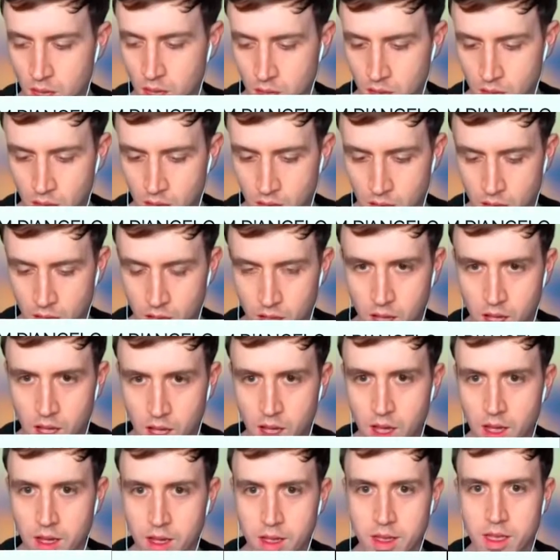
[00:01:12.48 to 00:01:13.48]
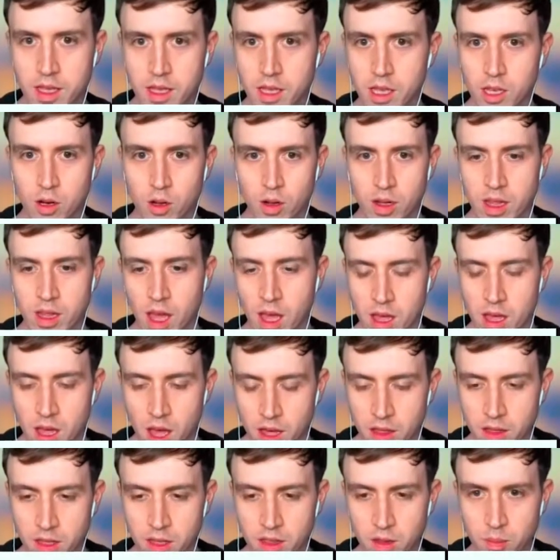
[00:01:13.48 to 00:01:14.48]
I
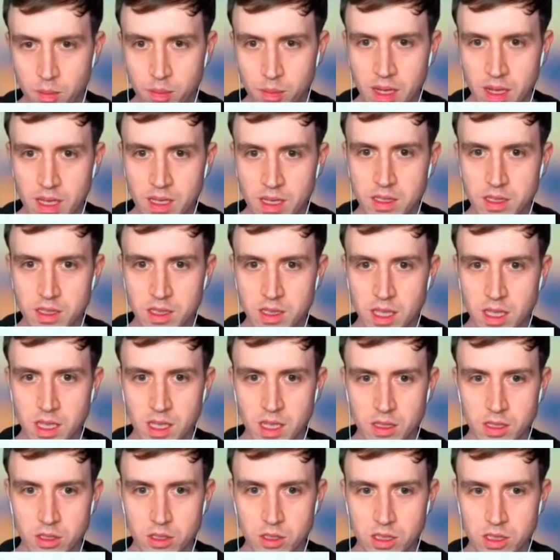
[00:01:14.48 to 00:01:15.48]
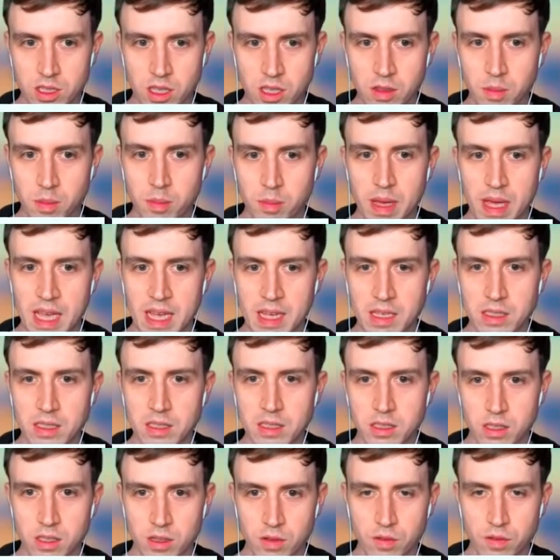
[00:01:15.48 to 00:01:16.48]
think the biggest thing is just that the
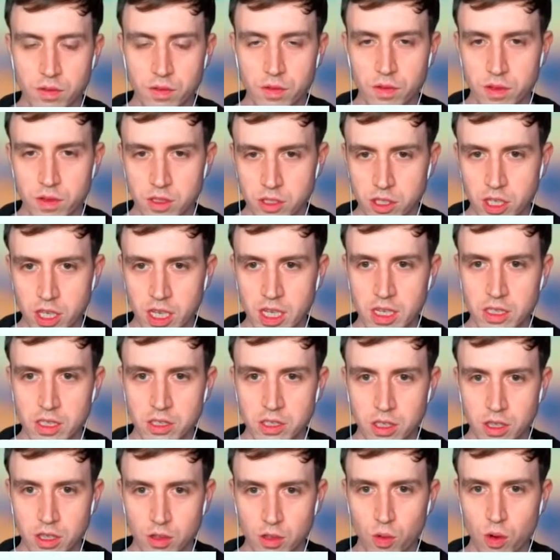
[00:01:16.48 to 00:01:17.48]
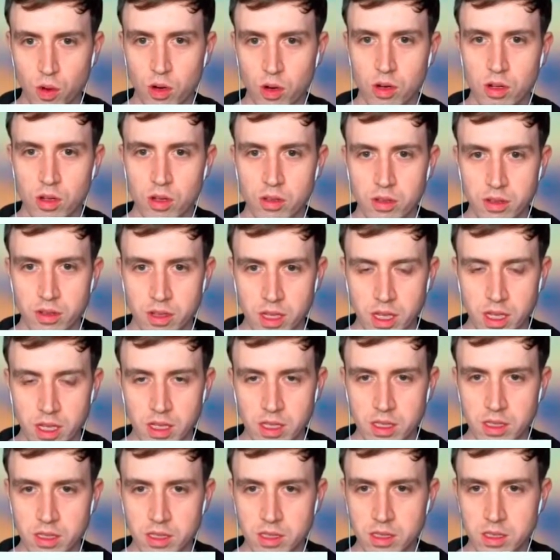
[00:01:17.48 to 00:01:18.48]
pace of change in the world
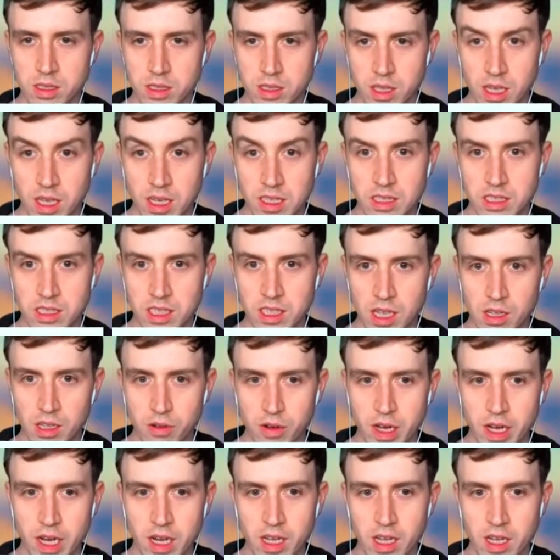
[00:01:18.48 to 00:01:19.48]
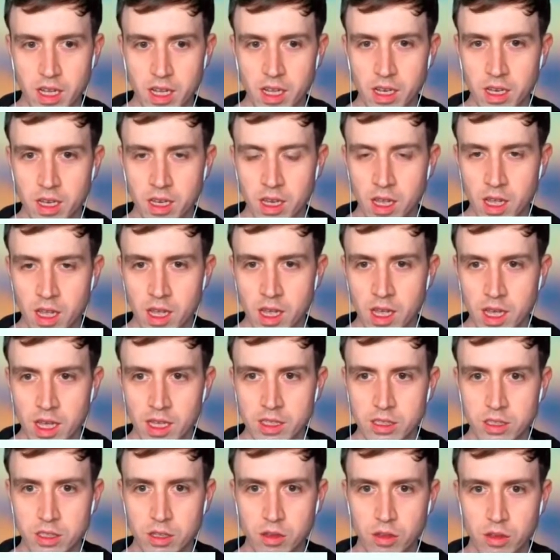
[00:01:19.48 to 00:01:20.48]
is accelerating. And
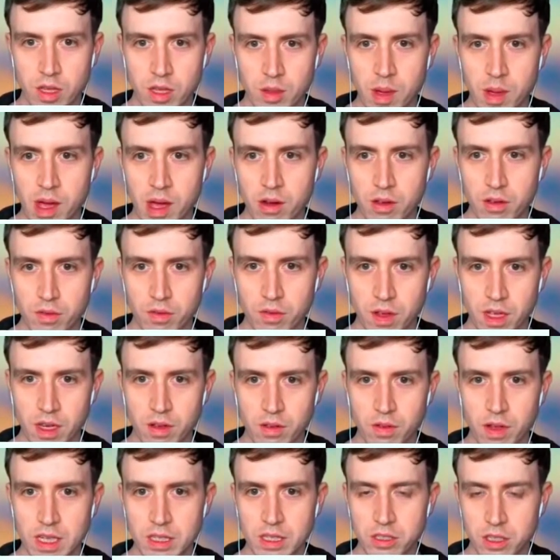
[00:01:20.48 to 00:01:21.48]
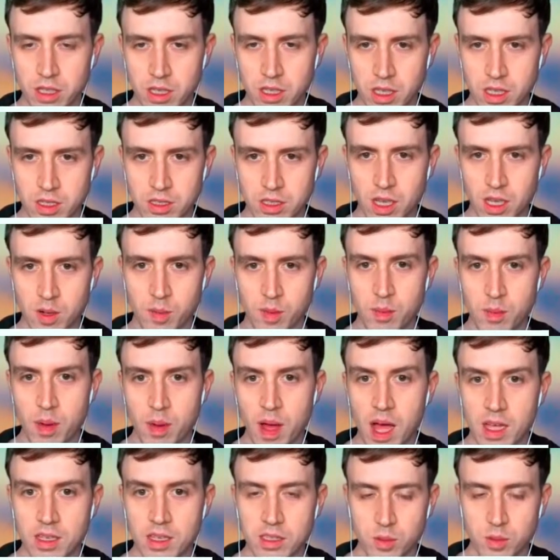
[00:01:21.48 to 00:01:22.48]
so the amount of innovation that's going to be
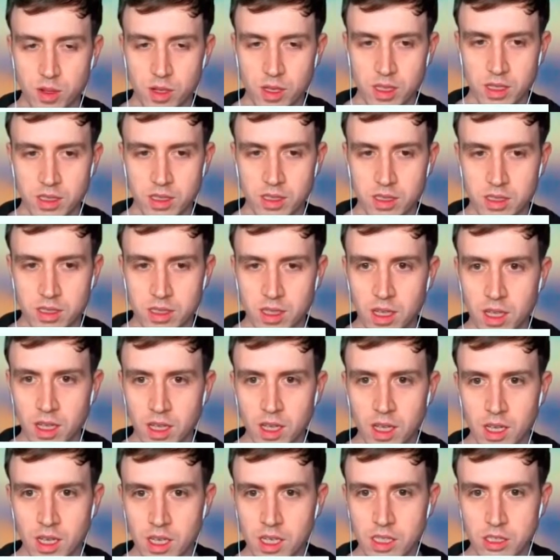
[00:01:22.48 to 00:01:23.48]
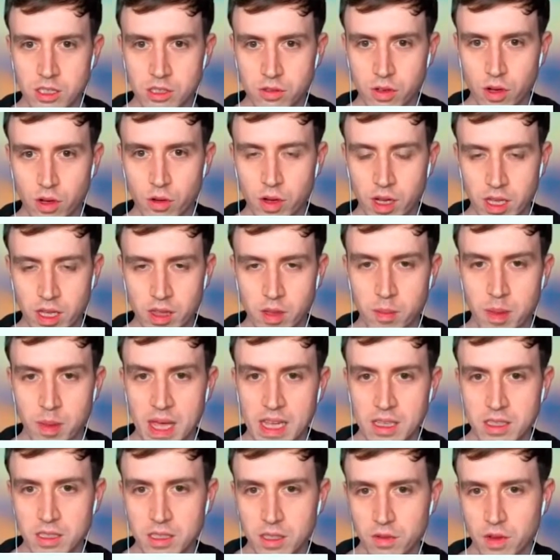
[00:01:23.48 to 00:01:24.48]
possible is growing, and the
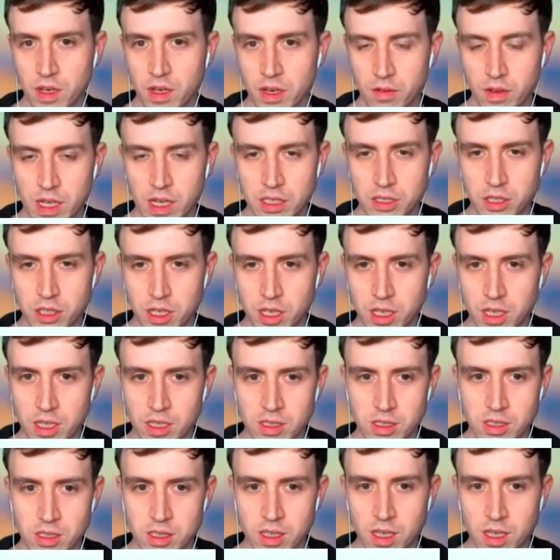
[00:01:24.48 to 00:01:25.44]
pace of innovation is